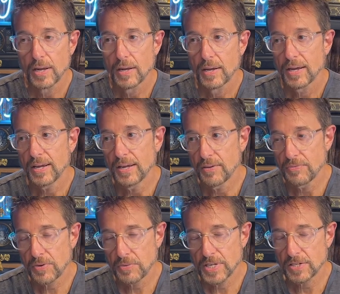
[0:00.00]
If
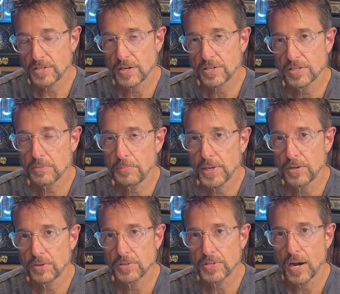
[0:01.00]
TikTok disappears,
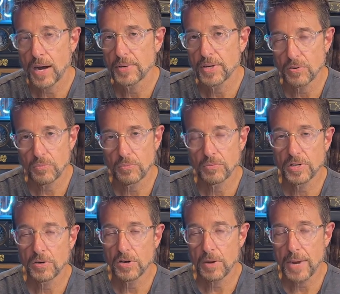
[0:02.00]
I'm going to come
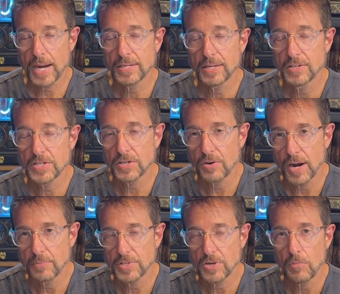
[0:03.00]
back to Instagram. So
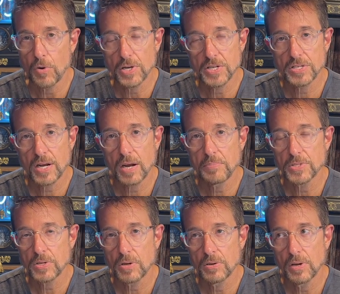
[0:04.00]
I'm already set up as
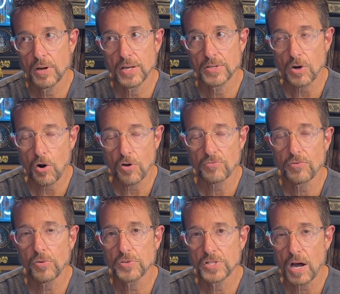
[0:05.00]
it's
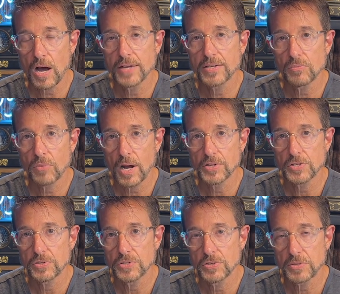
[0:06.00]
artful.roger. So there's
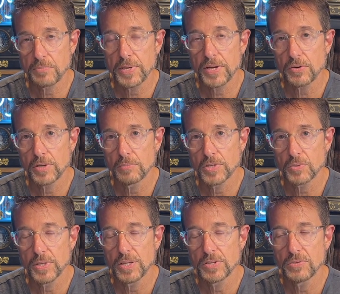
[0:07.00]
the period between the
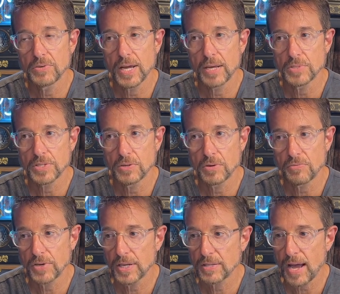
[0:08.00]
two names. So don't forget
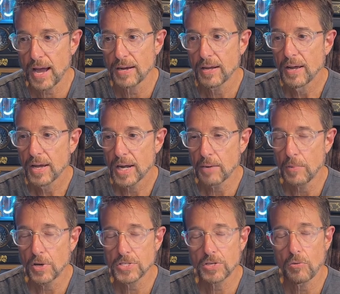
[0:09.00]
that. And I'm
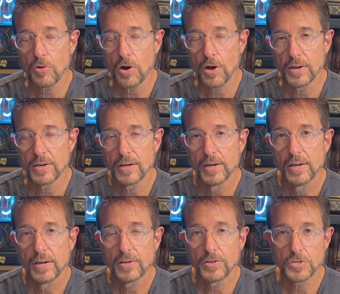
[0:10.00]
also on
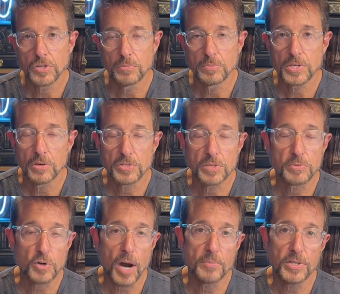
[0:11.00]
YouTube. So subscribe to
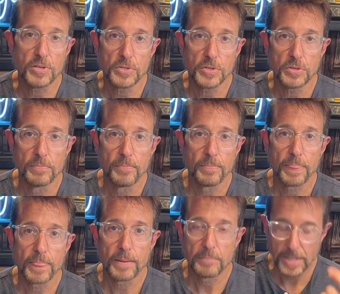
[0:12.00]
YouTube
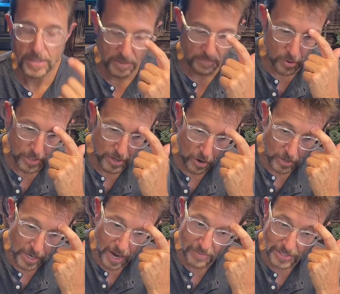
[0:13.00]
because I'm already archiving
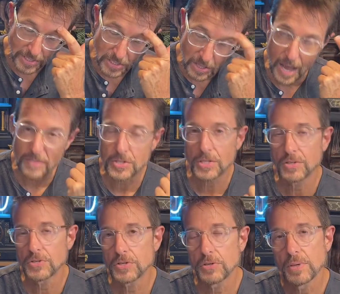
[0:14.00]
these lives to YouTube.
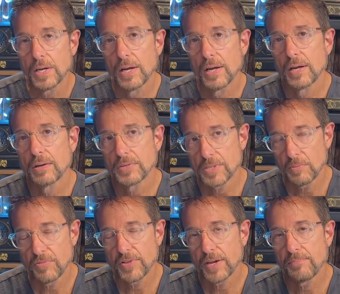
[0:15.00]
Some of
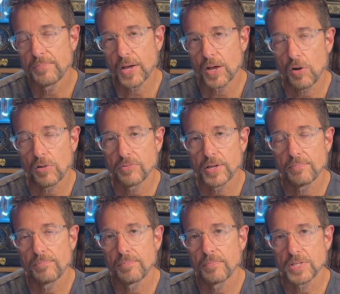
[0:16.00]
them, not all of them, but
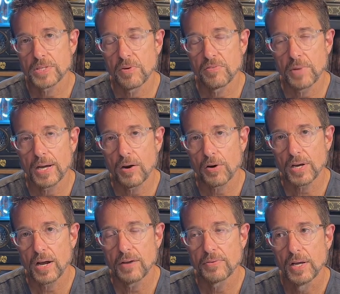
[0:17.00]
some of them I archive.
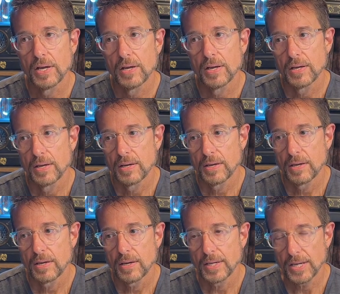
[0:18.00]

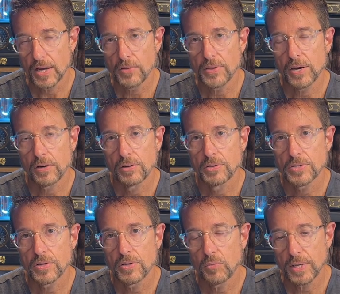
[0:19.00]
Get on there so that
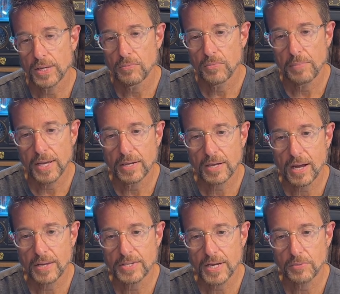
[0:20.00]
we can remain in contact
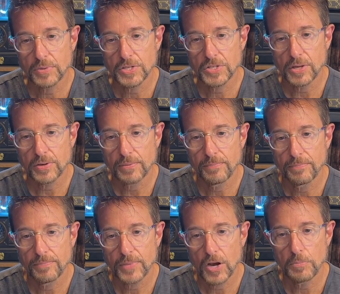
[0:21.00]
with each other. I
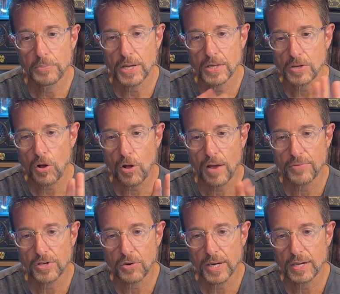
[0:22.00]
hope you guys all have a great
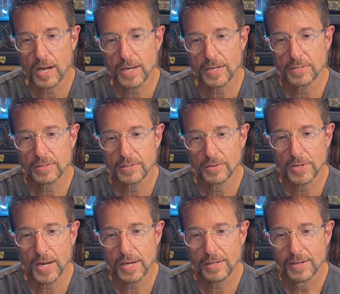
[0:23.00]
night. Okay?
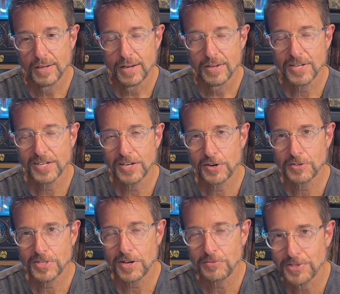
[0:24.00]
Take care of
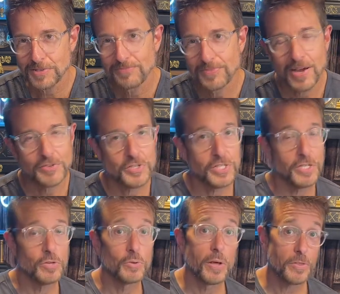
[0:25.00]
yourselves. I'll see you
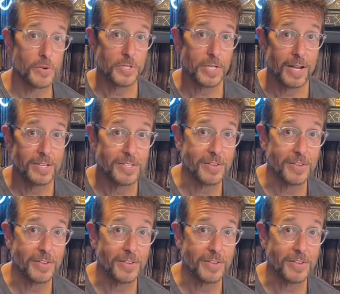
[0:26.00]
Thursday night at 7.